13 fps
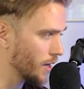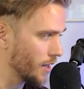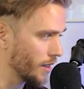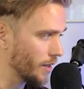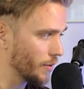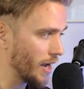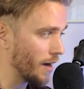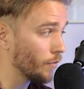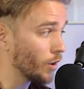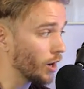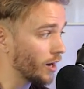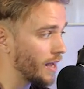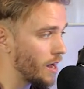Then we have
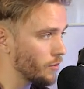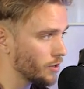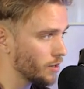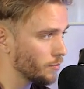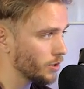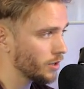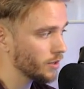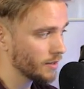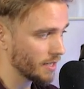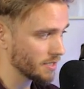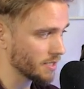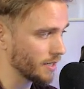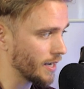our account number.
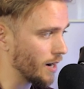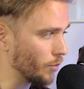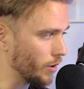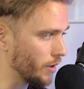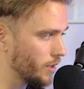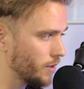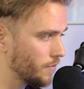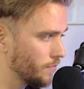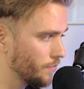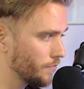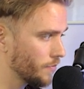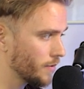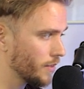That's the account we're in.
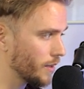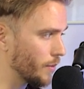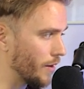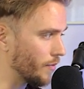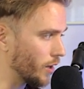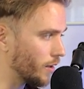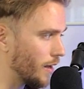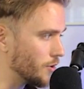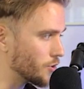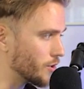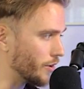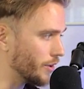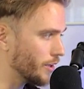Then we have our
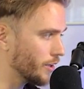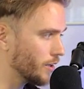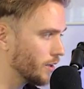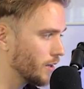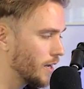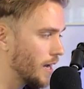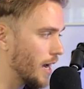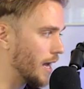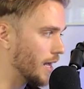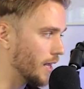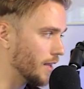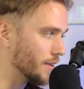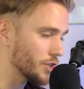CloudTrail here.
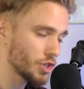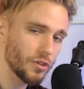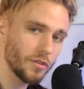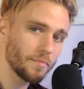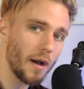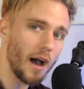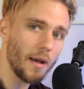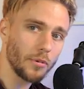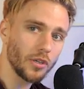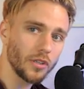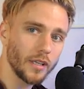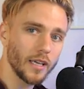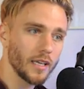And this should
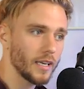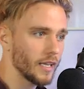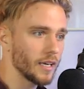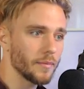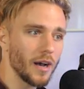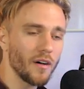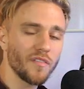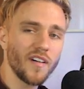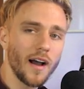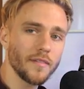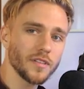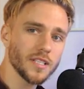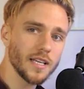populate in about
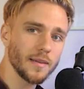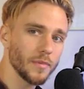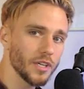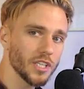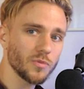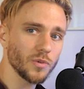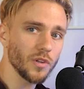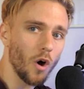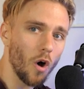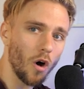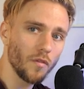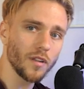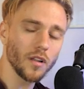5 to 10 minutes with
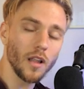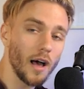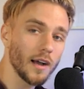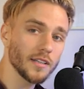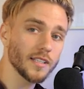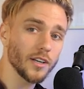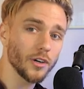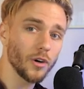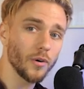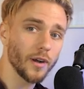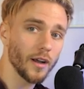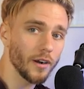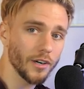all the logs that are
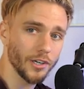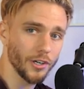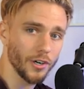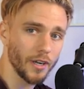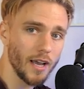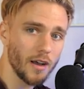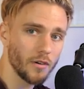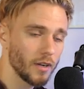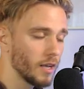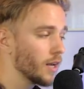going on in your account.